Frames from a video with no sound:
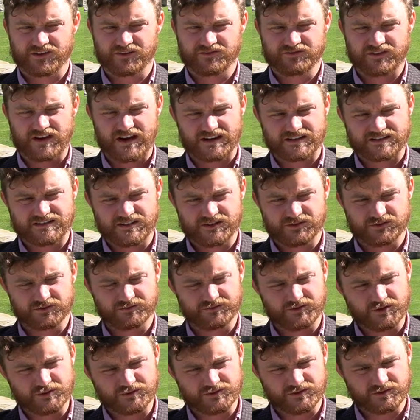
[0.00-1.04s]
of vaccine
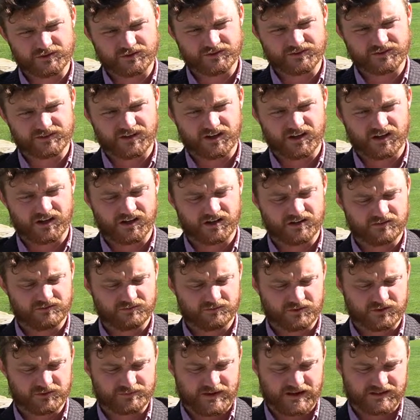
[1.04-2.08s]
refusals
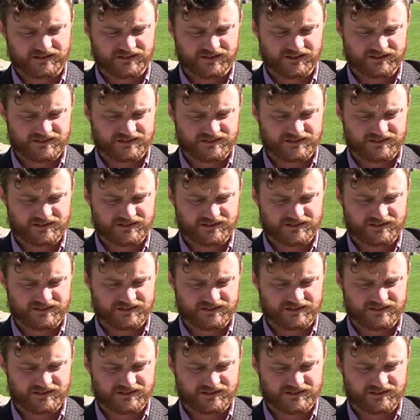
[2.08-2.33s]
and respecting